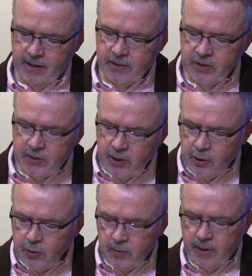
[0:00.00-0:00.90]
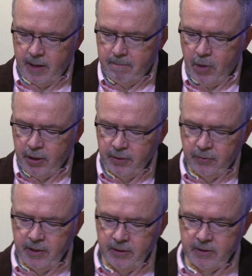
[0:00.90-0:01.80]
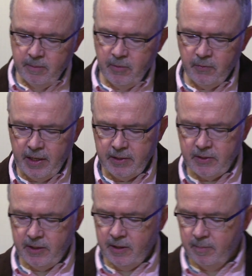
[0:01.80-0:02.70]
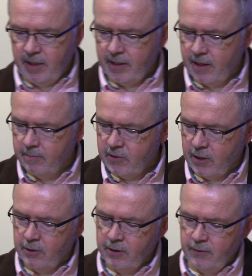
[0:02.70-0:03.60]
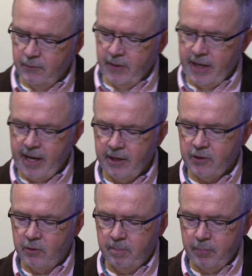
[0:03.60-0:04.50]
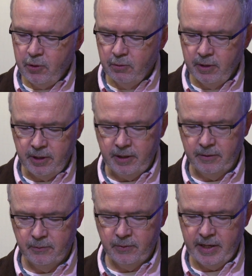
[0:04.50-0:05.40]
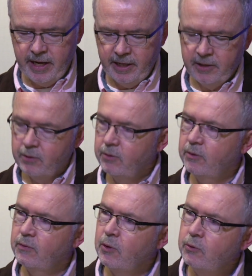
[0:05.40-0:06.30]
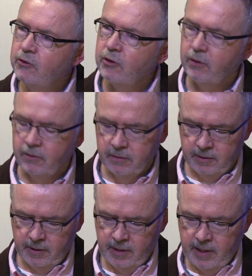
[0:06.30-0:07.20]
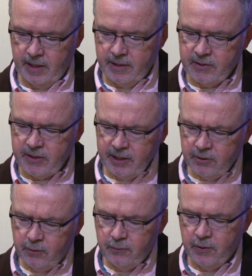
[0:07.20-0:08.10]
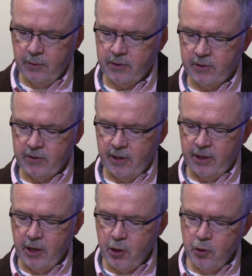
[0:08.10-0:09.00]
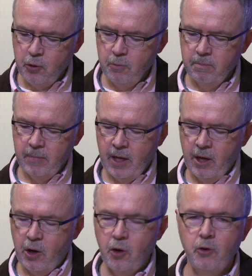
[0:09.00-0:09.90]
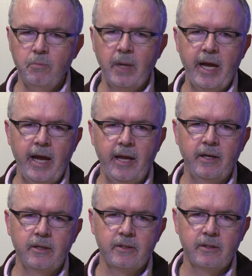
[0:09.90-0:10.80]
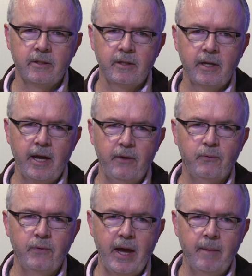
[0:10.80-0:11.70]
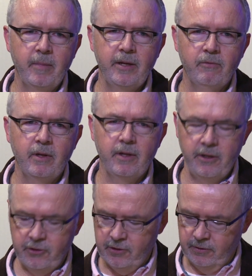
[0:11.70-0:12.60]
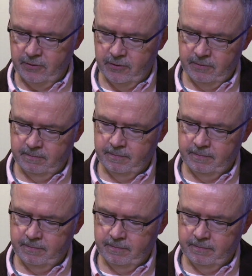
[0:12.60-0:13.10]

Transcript: so a monotheism of Hestia becomes only fanatical purity, fanatical devotion, a single focus on home, homeland, and family relations.